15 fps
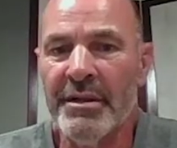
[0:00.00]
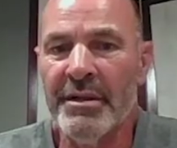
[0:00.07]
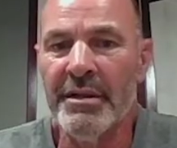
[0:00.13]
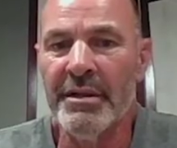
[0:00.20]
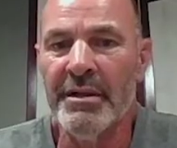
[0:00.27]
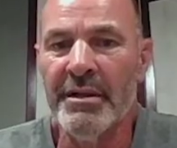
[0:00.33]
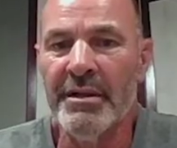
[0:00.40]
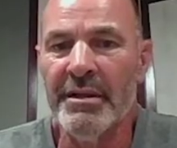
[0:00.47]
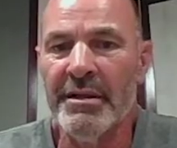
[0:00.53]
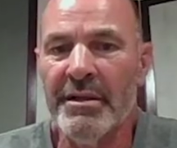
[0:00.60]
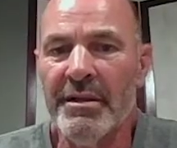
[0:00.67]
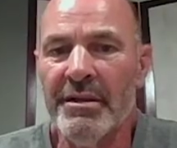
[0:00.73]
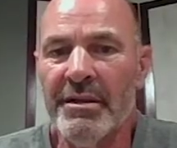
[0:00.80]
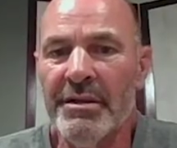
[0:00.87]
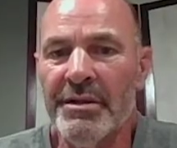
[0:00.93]
you
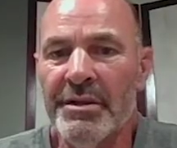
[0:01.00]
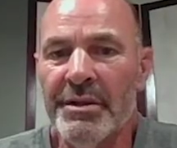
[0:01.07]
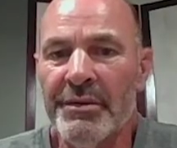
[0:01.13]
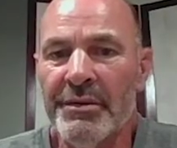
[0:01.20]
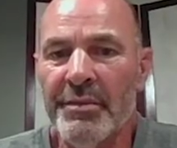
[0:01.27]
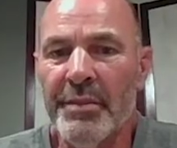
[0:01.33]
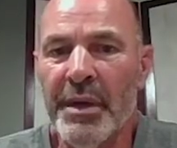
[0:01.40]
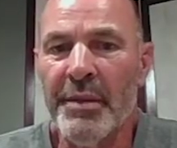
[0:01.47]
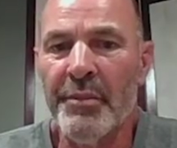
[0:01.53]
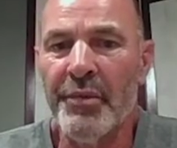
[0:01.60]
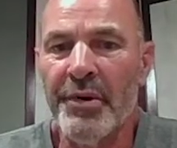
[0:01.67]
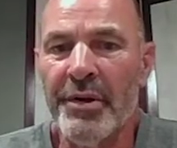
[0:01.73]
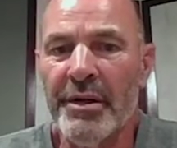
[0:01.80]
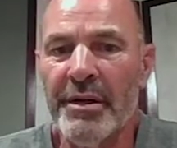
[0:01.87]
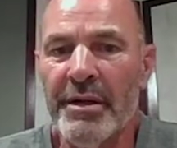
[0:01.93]

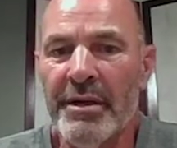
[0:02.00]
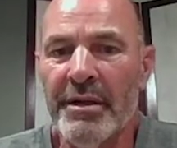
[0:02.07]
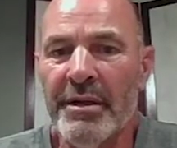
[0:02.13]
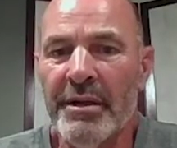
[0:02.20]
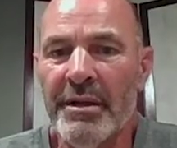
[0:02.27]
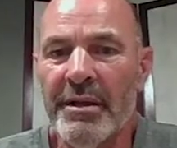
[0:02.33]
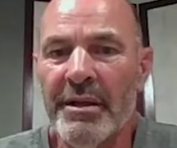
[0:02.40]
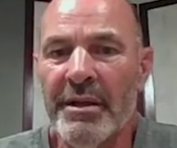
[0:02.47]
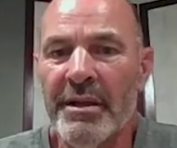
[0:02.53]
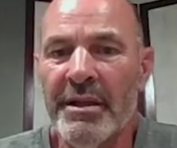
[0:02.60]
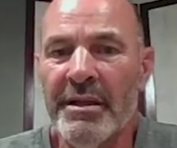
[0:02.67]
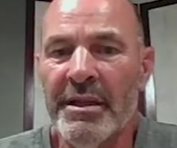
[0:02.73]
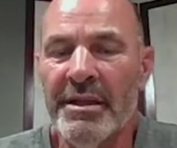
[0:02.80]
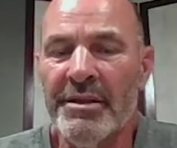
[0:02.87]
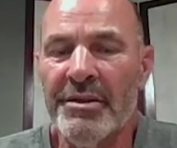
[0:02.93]
remember it,
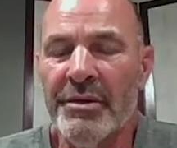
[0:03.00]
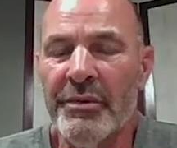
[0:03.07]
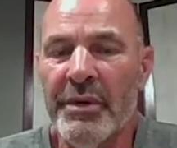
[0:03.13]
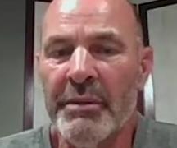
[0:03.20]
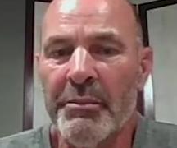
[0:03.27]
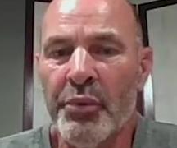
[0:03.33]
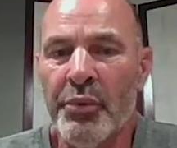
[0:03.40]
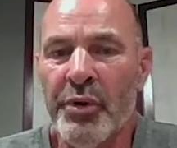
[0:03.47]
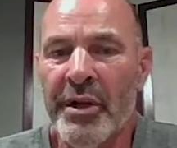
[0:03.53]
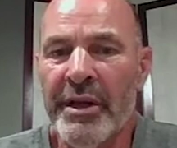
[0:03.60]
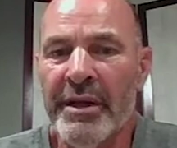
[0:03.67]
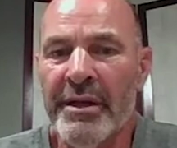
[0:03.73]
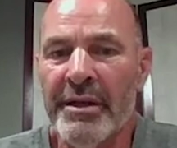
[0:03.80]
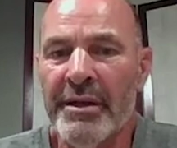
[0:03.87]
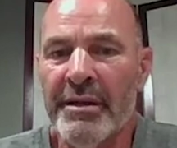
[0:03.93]
then you imprint
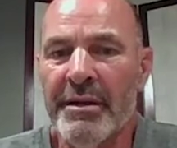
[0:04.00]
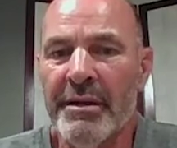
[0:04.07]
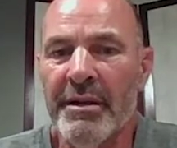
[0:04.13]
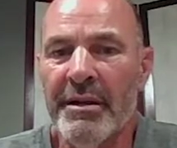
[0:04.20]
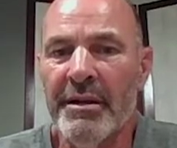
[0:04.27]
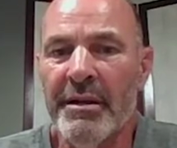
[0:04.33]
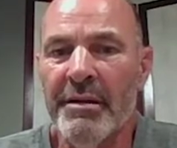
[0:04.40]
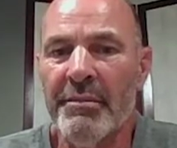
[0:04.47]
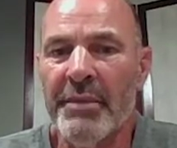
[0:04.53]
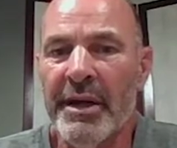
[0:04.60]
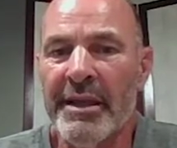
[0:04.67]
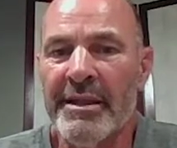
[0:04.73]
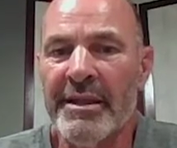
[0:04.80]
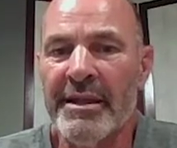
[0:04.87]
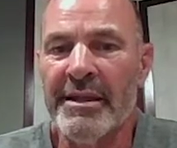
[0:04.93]
it by
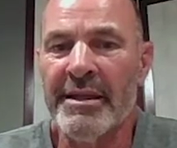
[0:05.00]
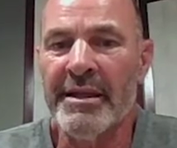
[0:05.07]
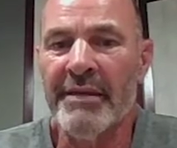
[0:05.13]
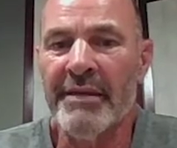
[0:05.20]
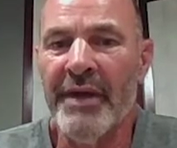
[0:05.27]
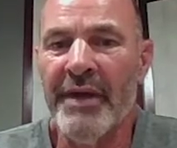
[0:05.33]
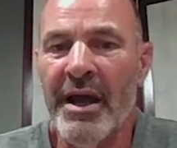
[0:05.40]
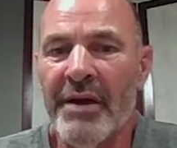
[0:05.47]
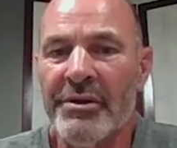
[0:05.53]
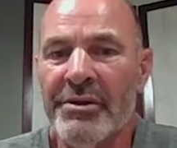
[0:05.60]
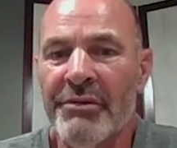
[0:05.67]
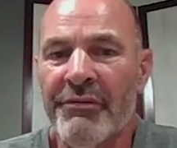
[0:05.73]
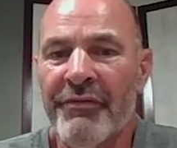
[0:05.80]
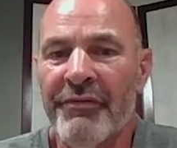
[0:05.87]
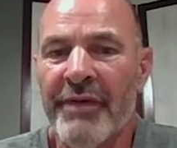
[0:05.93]
thinking of how
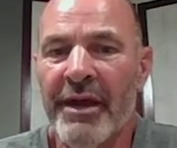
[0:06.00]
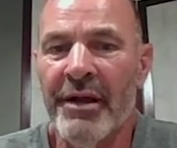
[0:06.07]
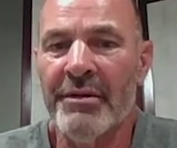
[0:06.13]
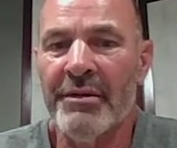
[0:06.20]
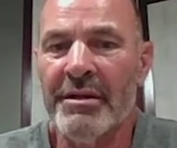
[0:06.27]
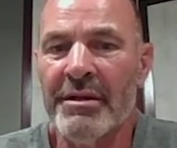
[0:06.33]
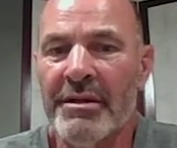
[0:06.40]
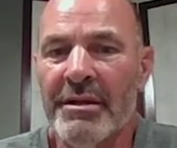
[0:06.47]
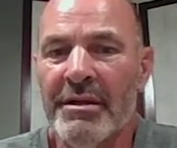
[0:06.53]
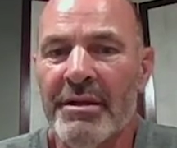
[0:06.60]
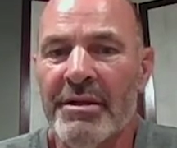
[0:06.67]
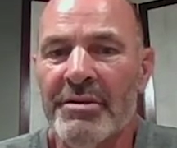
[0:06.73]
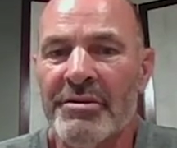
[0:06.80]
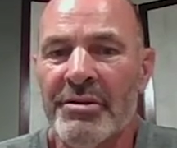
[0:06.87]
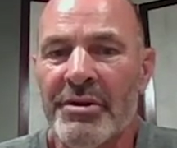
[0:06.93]
you felt.
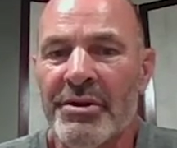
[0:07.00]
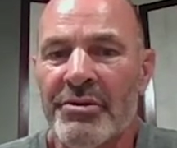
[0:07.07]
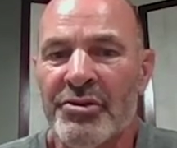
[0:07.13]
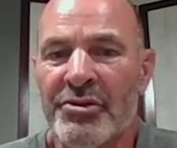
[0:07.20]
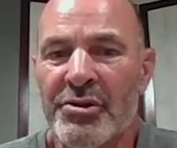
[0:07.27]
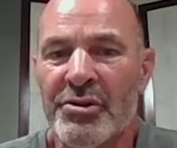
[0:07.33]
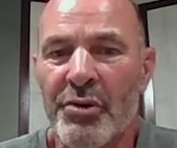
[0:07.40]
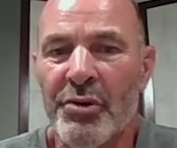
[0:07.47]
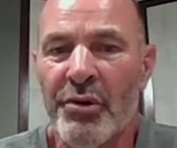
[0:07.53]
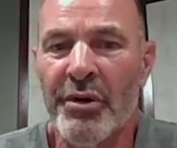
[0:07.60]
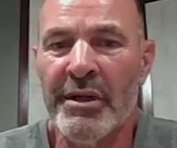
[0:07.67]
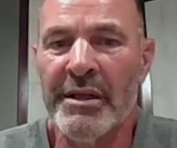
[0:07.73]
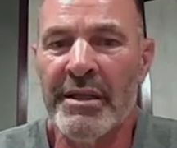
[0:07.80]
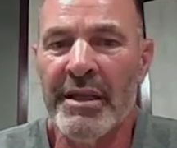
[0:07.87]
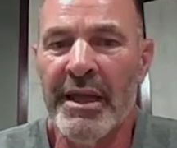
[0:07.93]
So you're
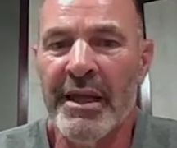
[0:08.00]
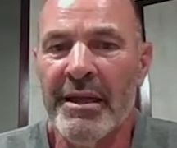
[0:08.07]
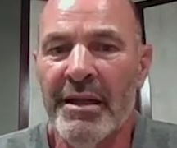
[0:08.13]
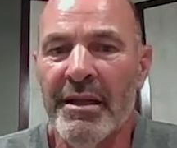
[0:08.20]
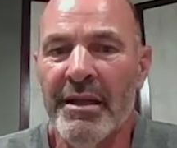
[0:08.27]
storing that